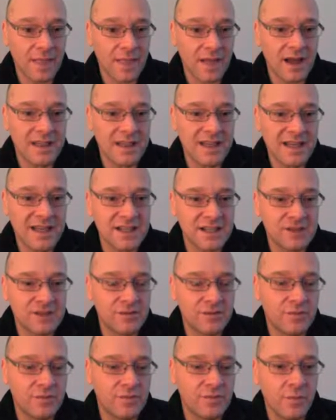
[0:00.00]
I think it's
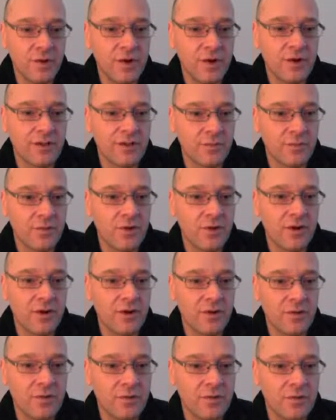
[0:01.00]
still
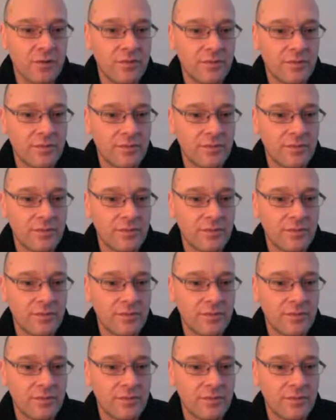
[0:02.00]
worthwhile